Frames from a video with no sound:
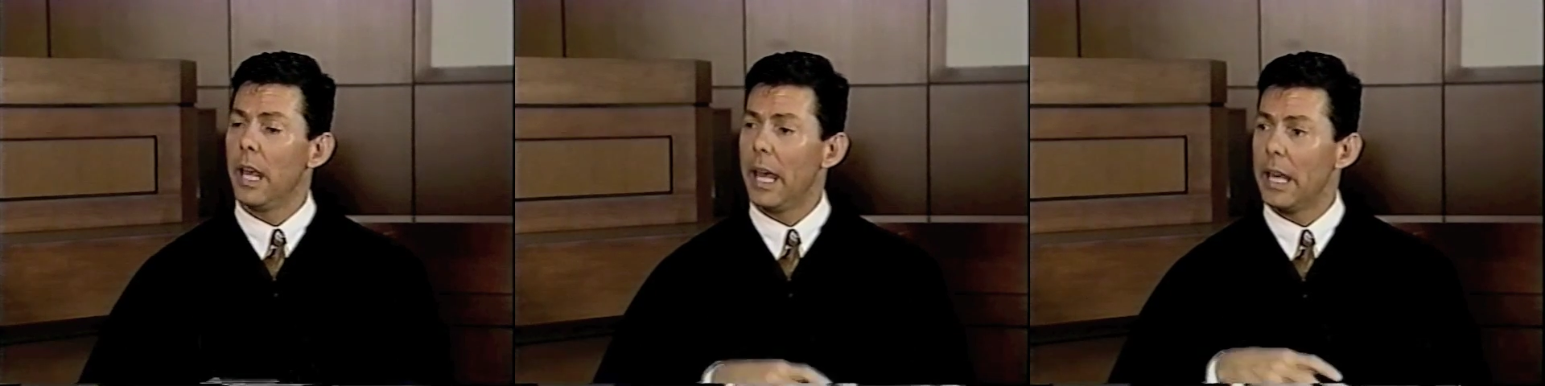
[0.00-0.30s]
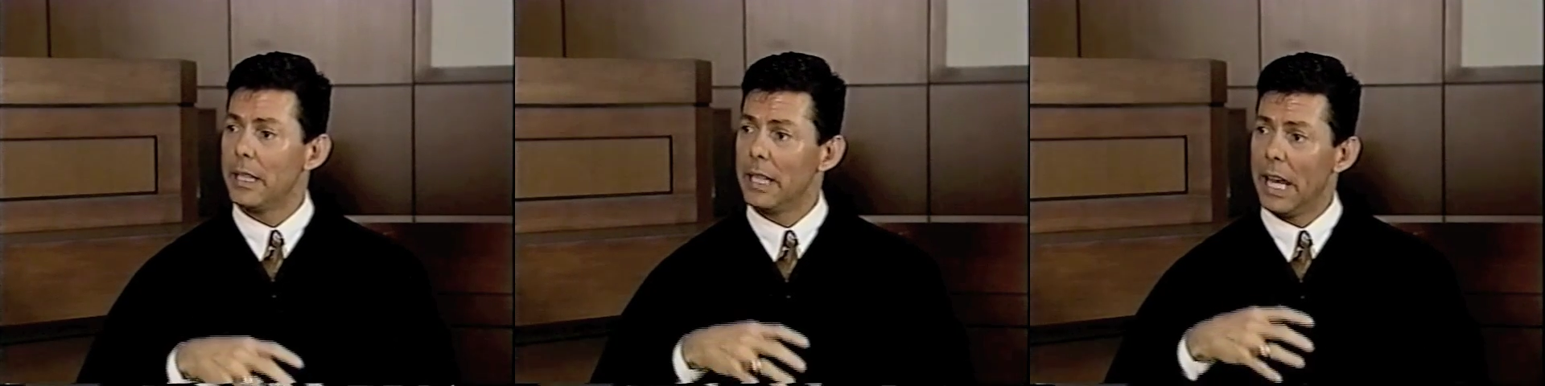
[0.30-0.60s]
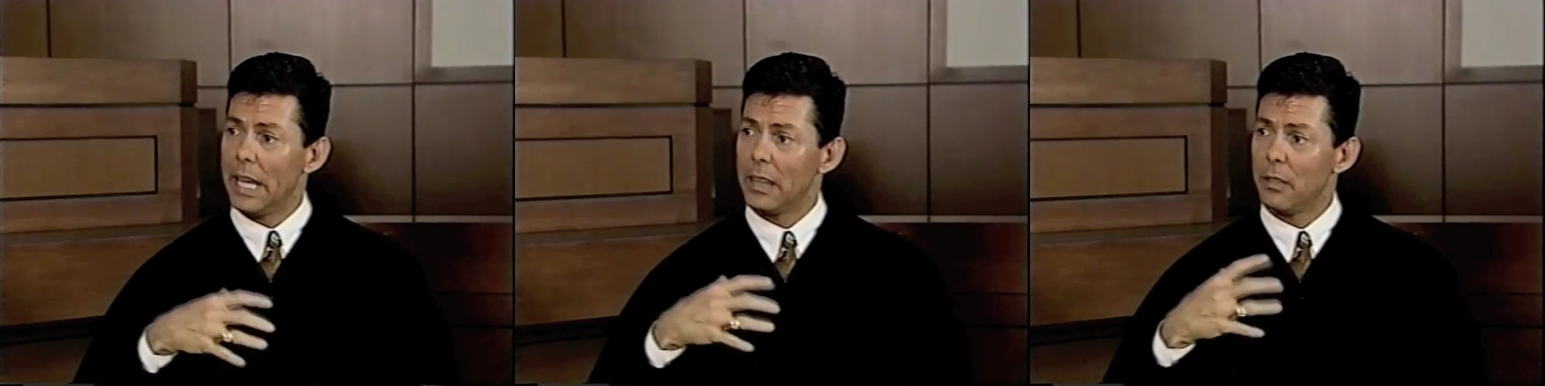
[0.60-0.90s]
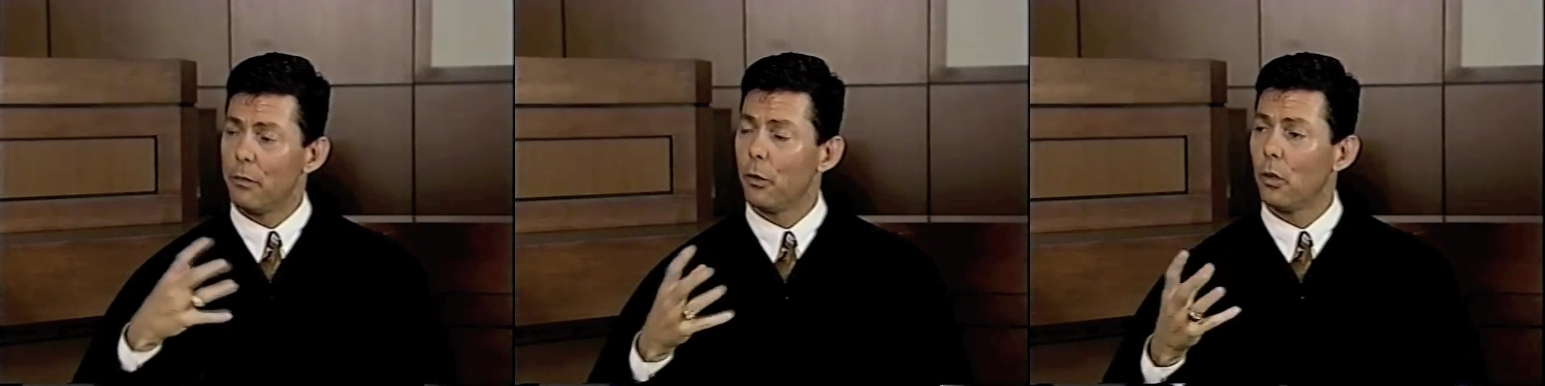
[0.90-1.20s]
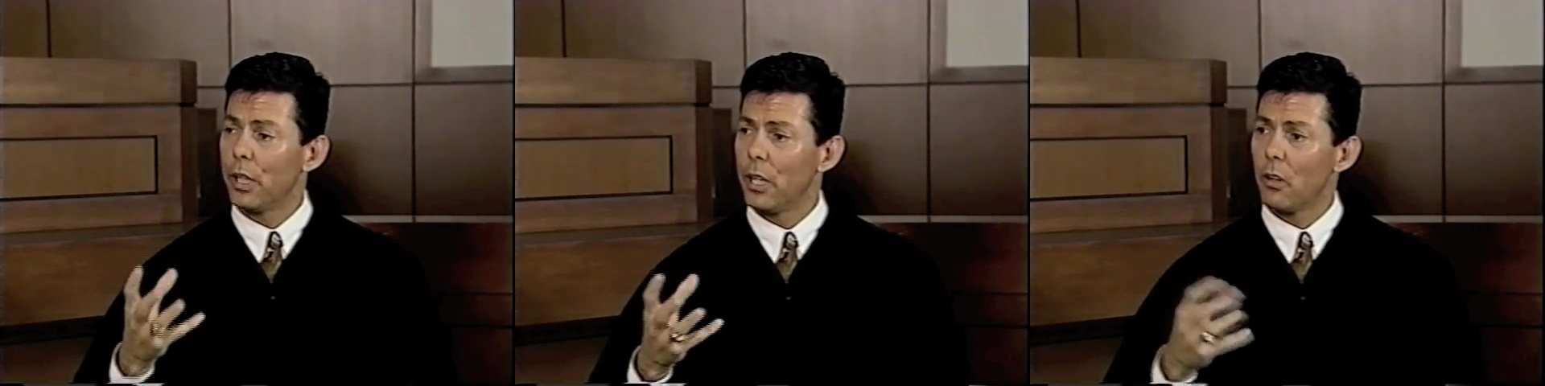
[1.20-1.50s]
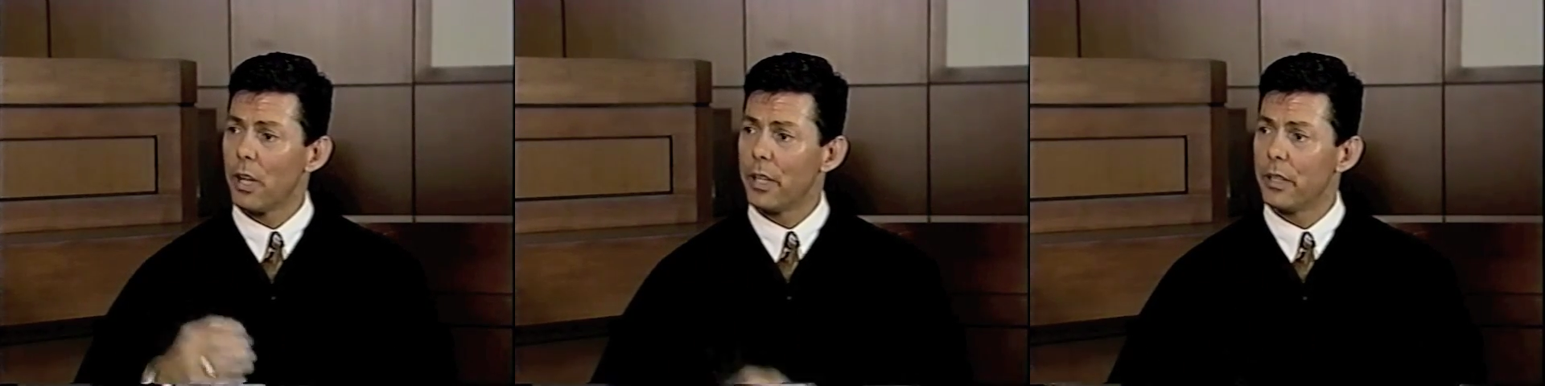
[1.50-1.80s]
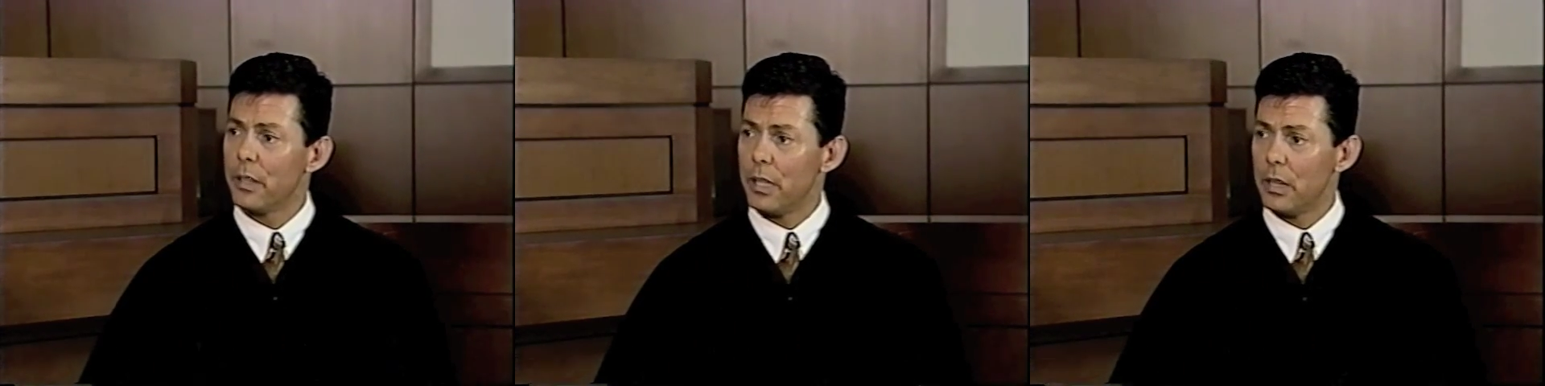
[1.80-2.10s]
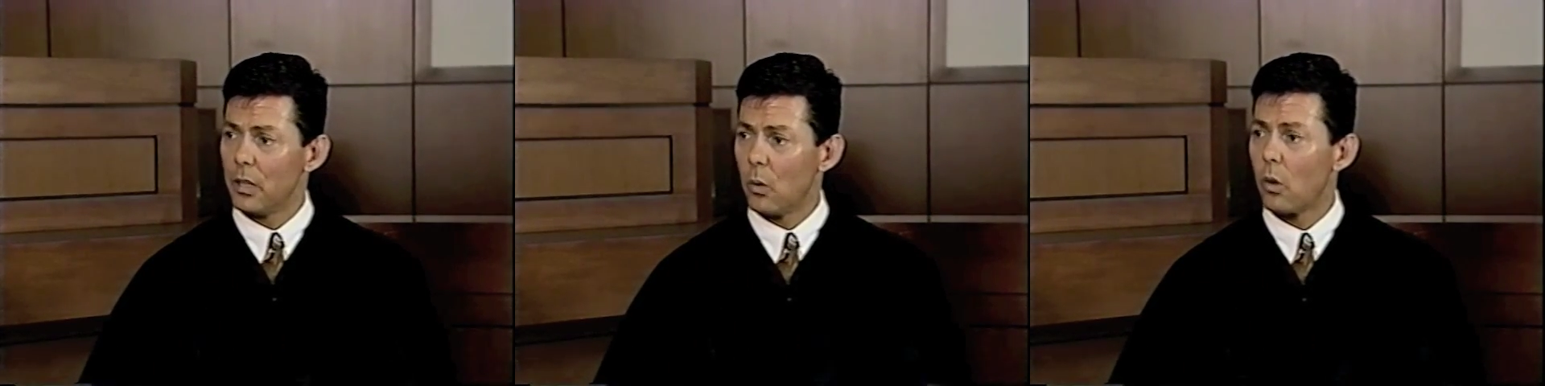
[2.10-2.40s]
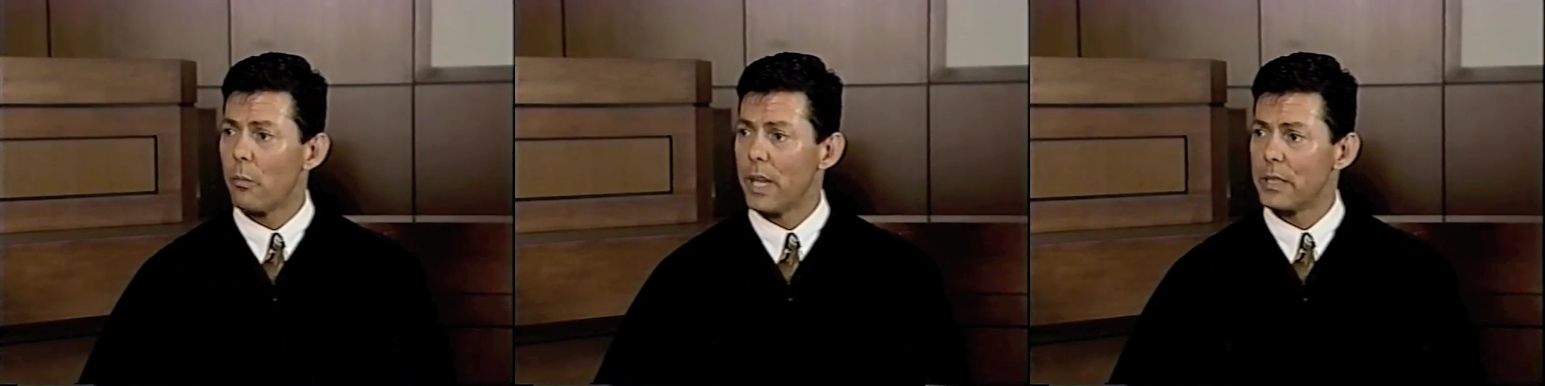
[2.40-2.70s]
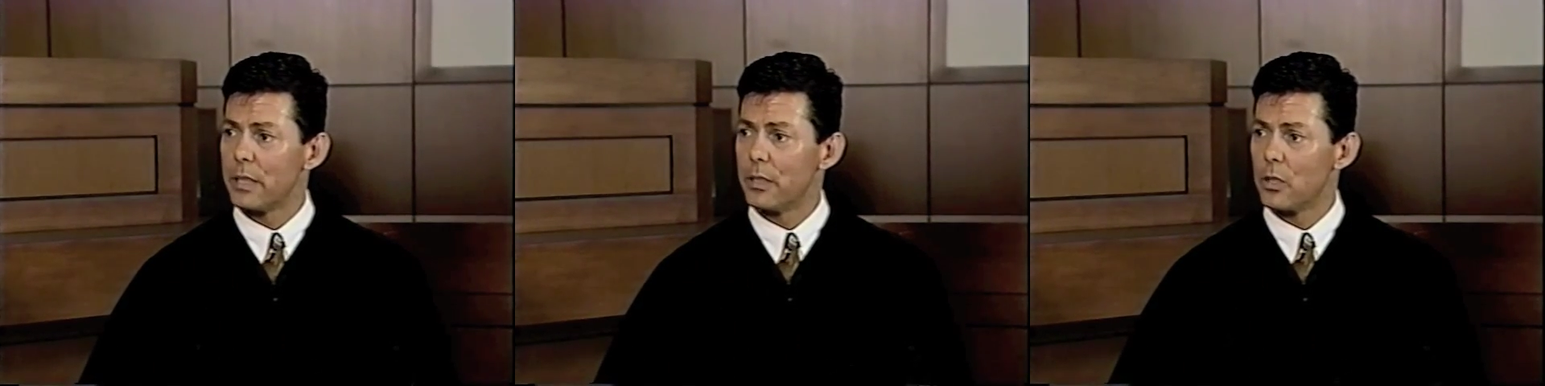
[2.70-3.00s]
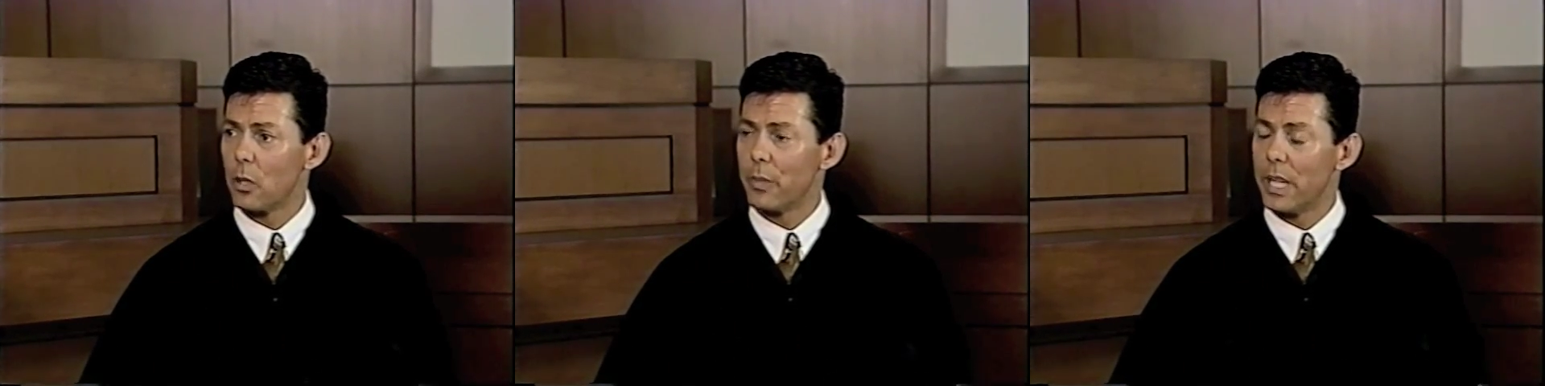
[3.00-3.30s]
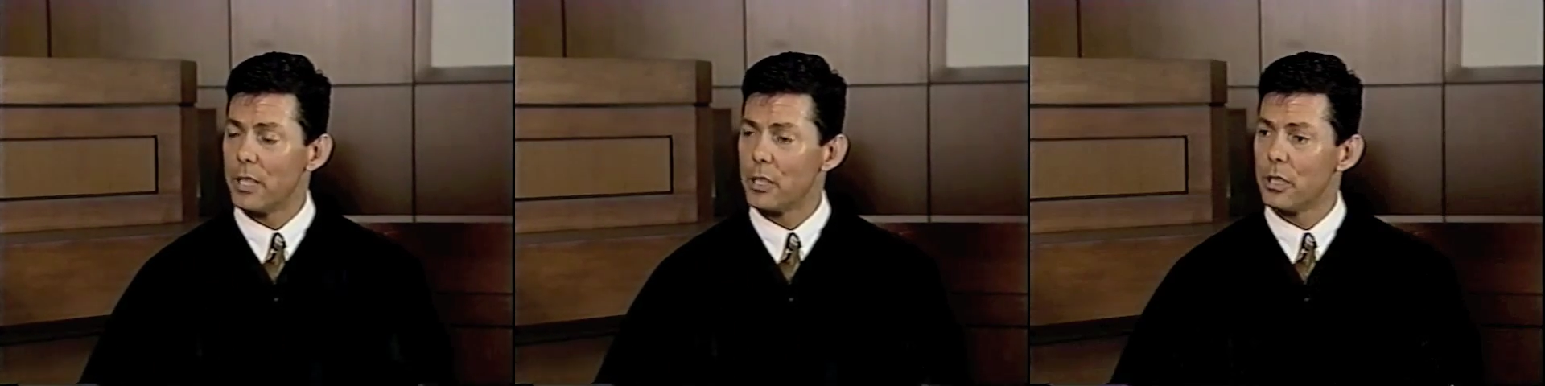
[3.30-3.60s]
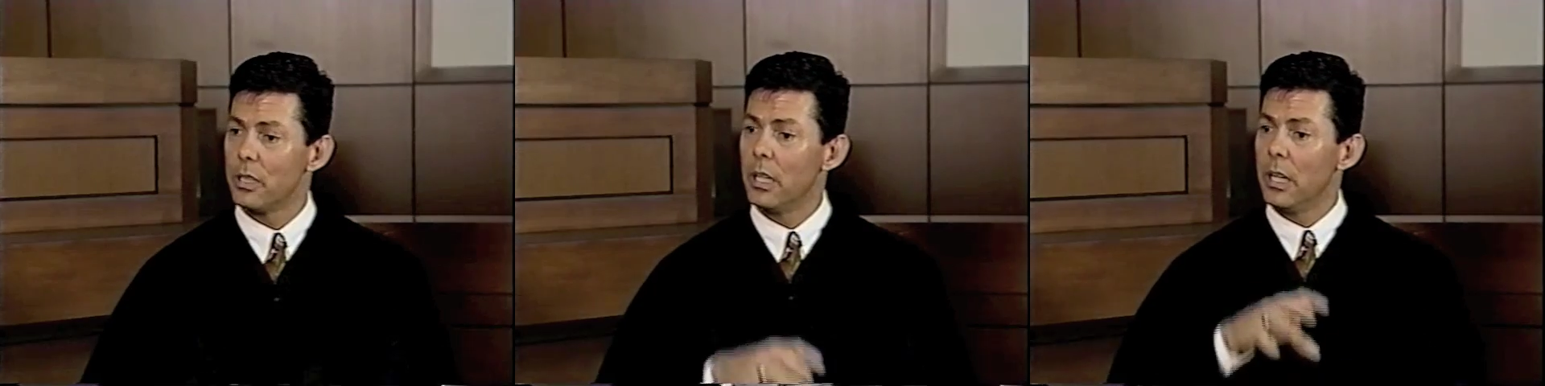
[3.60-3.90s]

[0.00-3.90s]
and at the full hearing, then the court makes a determination